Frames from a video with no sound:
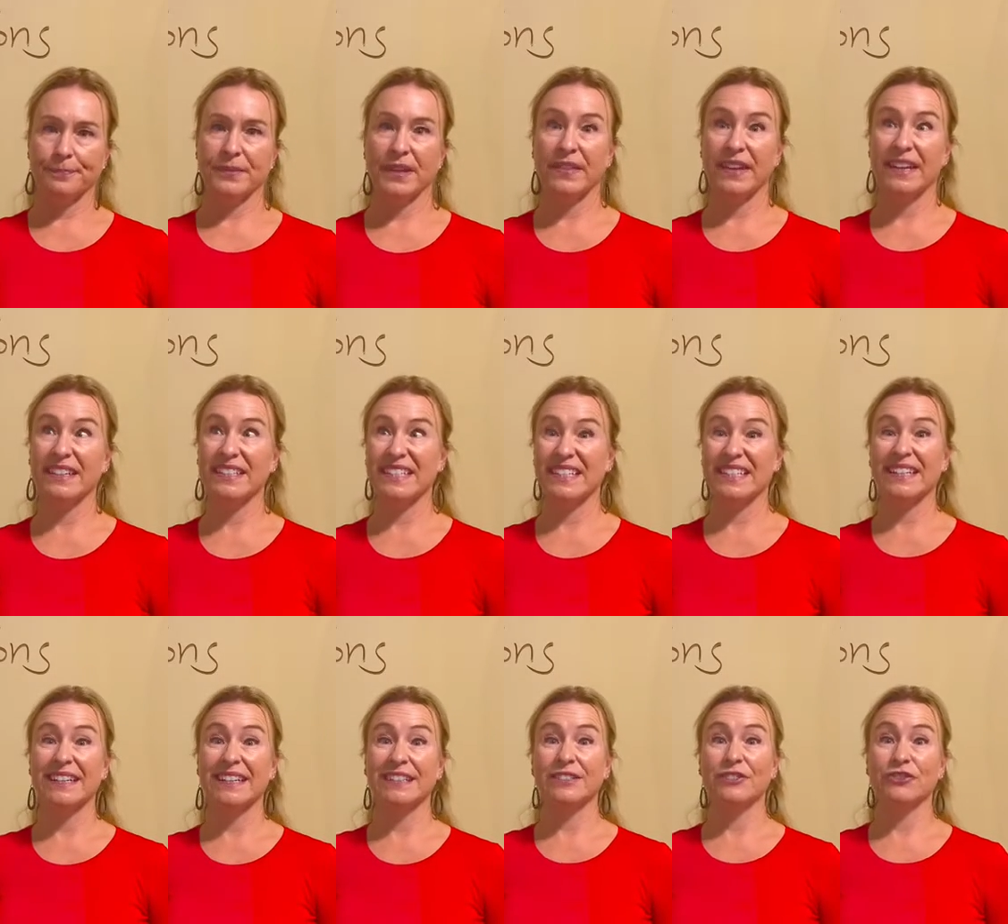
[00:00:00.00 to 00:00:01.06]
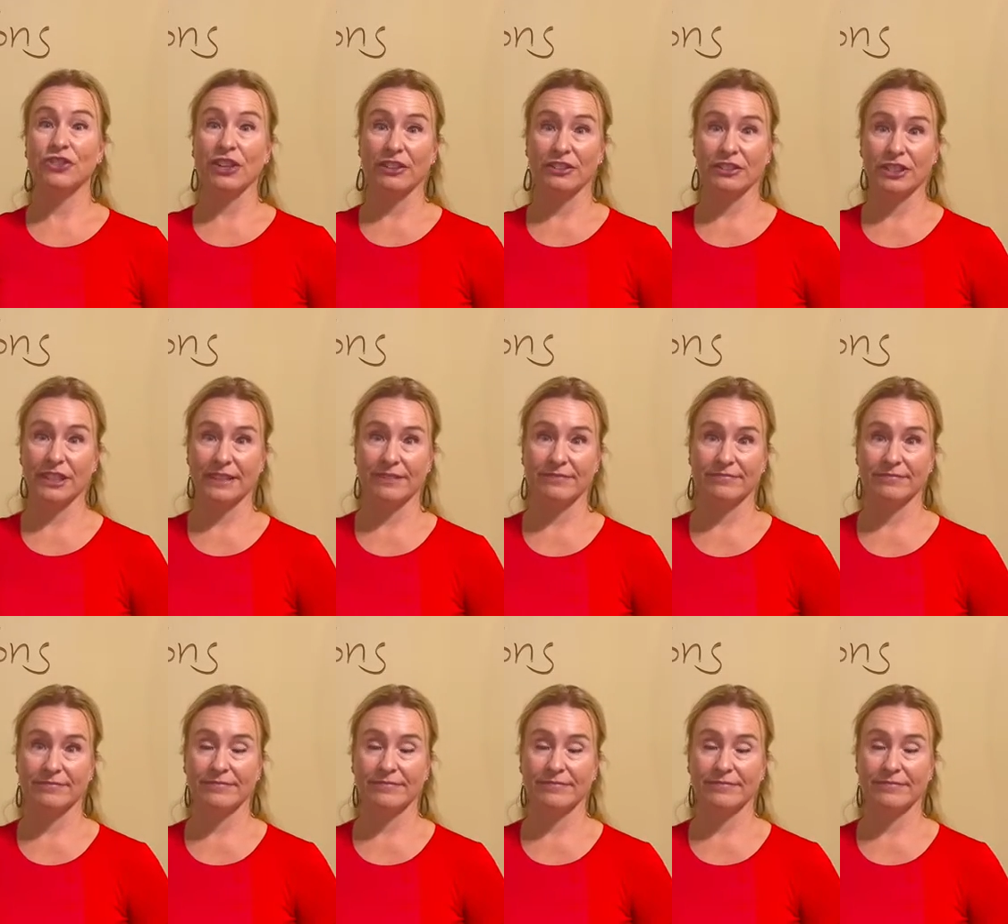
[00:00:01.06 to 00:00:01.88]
That is a conjunction.